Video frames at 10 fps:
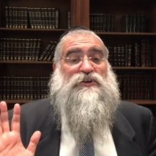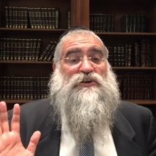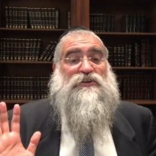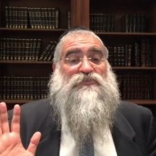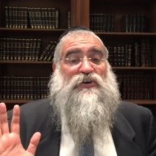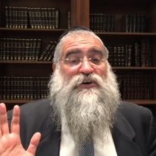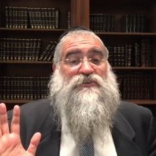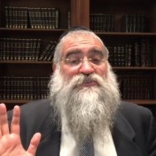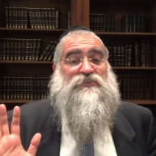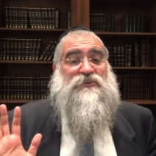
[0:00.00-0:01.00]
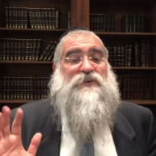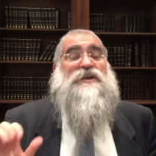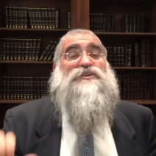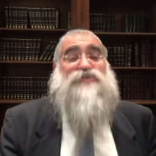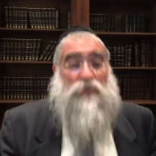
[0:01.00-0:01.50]
nullified.
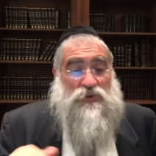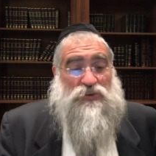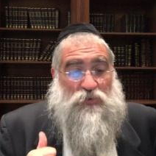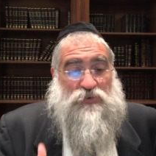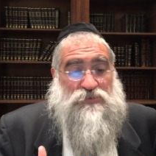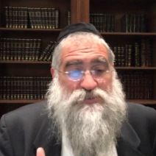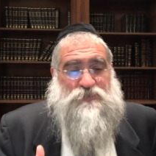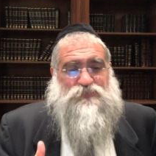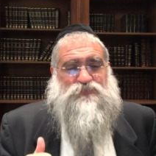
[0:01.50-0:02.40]
So, in other words,